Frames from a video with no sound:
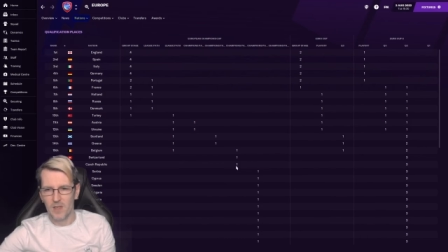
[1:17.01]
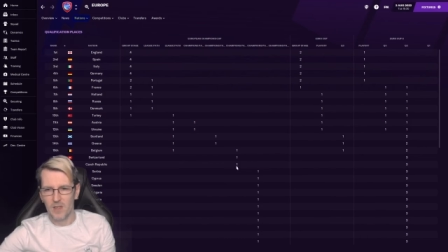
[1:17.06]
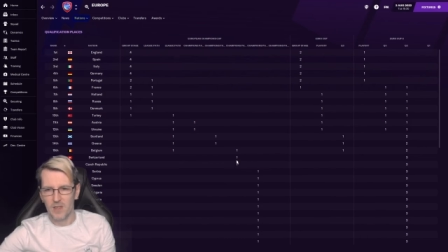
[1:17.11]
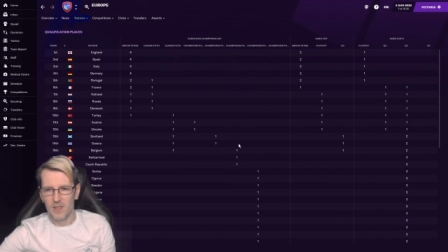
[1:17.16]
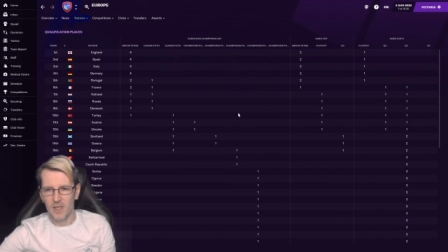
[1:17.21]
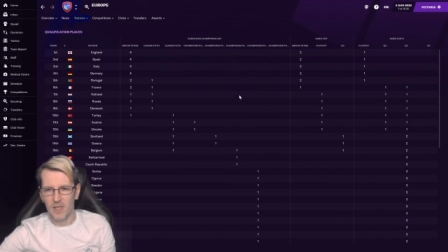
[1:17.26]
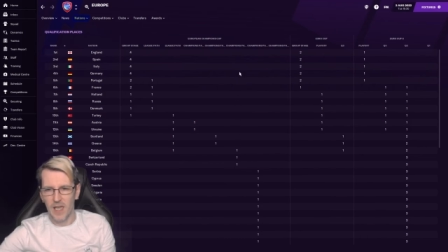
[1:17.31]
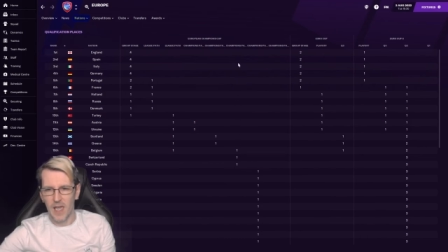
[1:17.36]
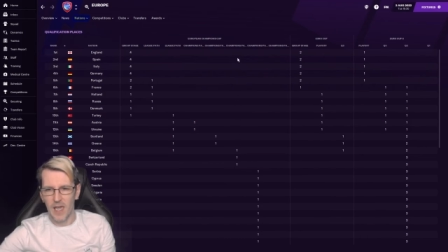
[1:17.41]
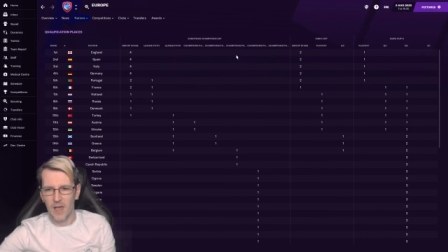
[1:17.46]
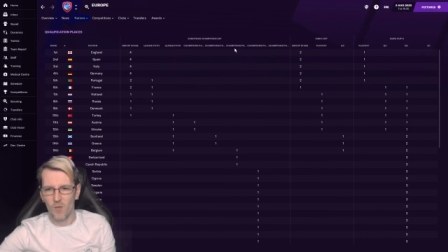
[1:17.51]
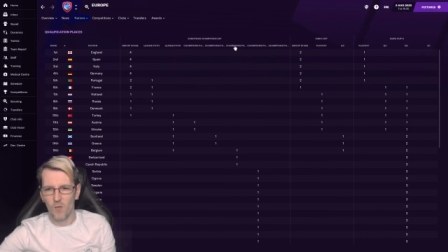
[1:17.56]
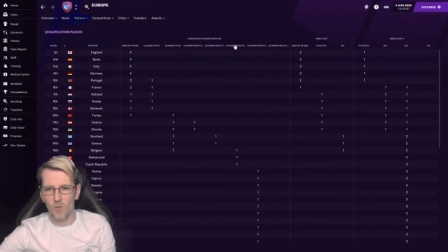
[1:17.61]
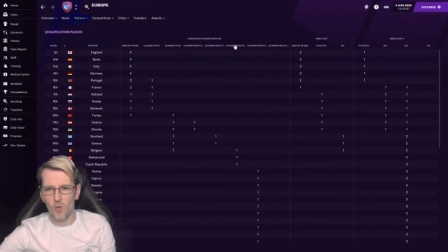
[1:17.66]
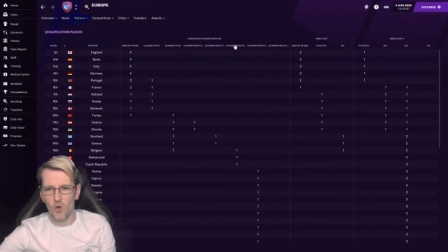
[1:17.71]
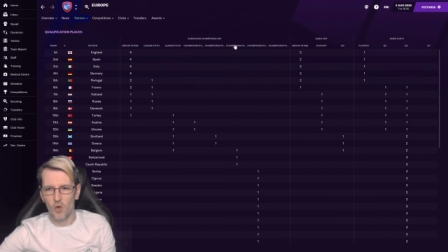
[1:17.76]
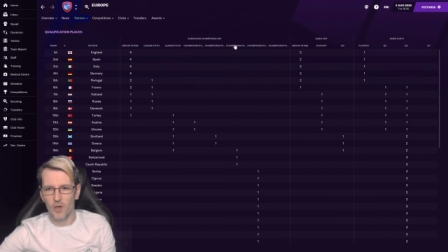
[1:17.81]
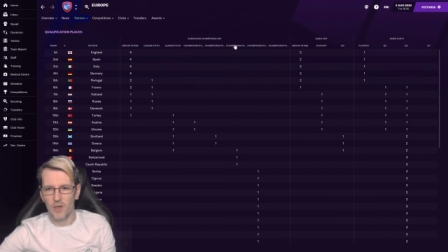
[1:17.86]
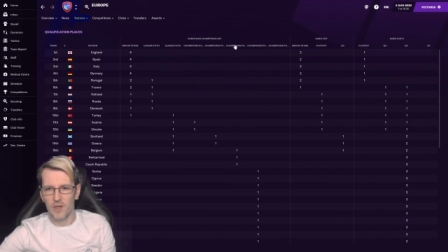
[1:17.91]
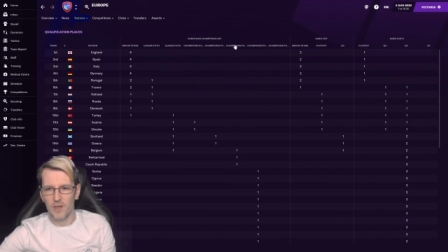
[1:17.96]
to get
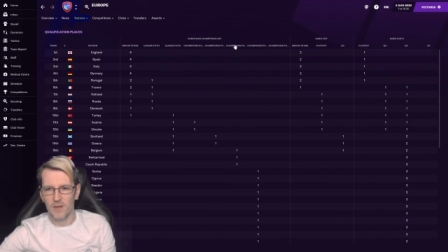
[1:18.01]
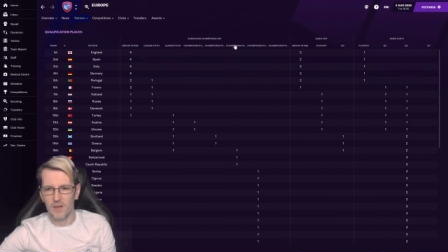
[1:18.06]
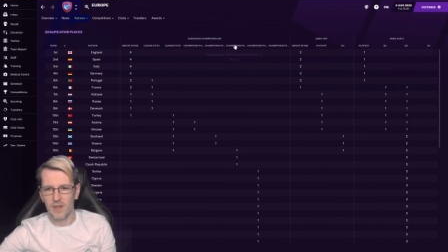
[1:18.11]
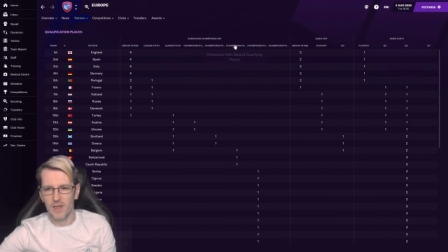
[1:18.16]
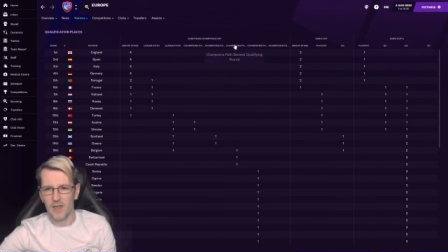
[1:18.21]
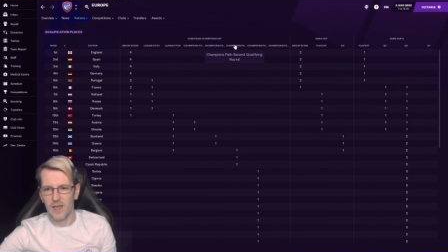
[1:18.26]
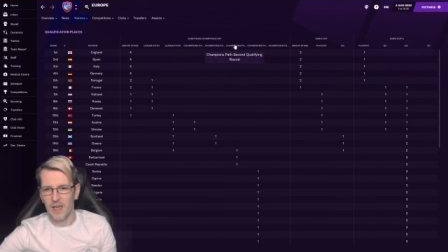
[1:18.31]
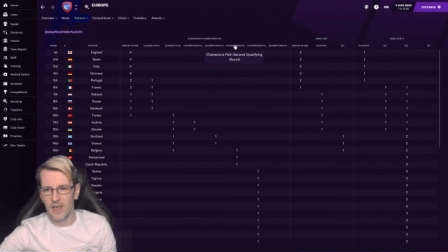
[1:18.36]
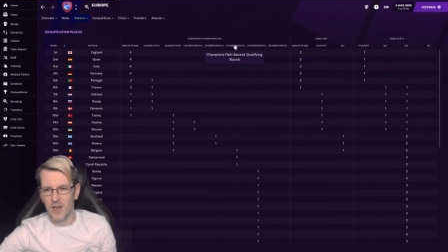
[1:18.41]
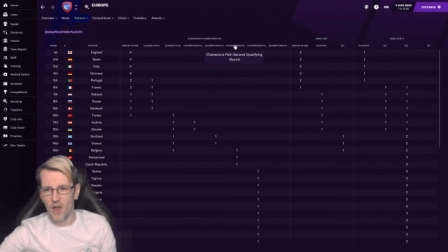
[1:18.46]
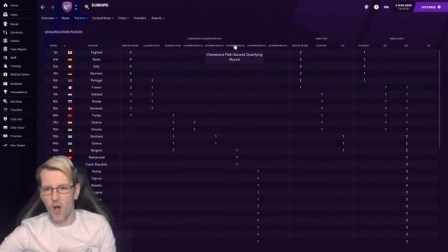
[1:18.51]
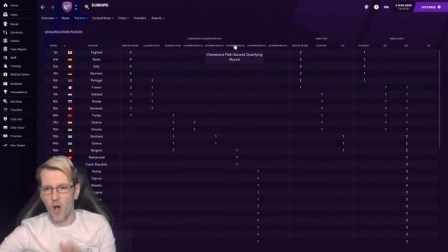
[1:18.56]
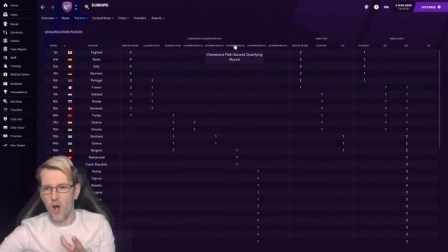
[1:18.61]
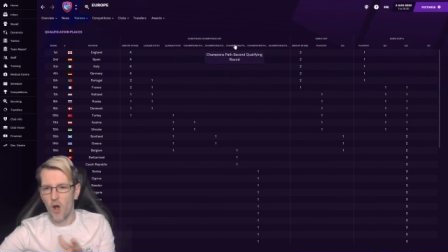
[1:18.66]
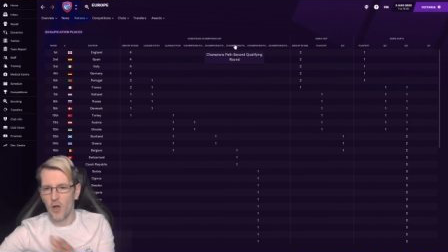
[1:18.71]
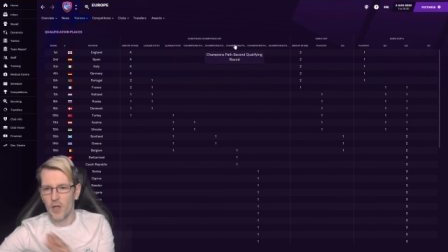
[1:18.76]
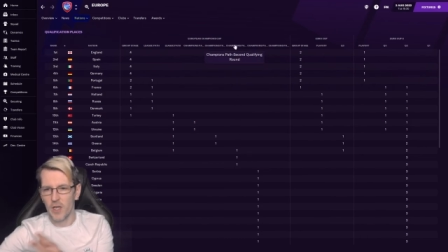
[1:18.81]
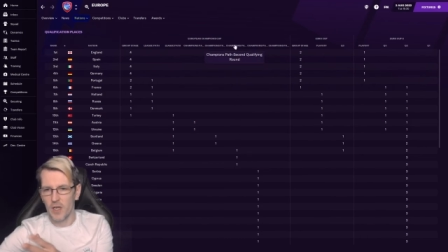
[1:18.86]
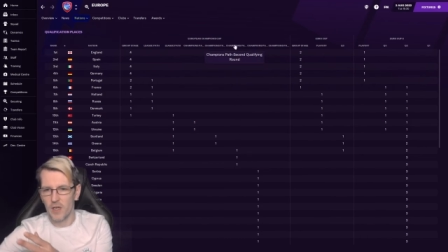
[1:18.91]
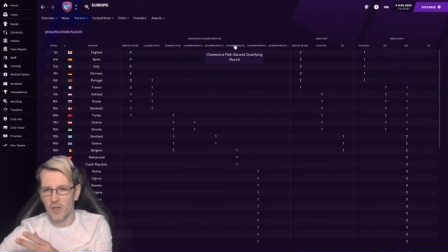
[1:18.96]
one in a
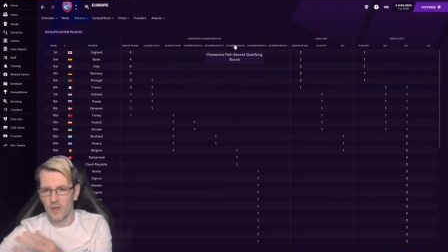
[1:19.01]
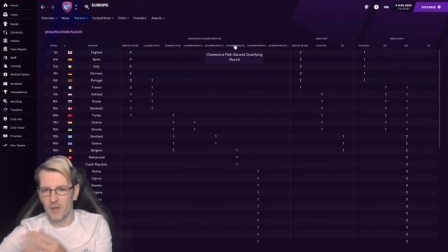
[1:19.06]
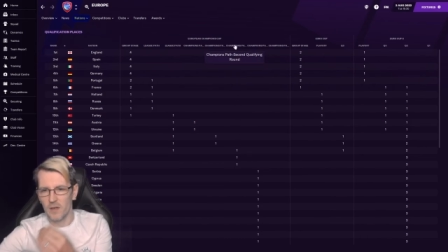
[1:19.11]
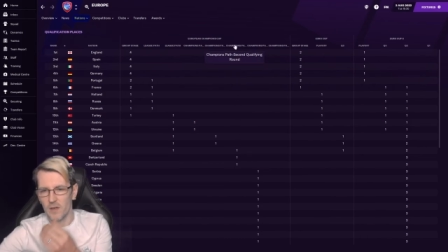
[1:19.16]
higher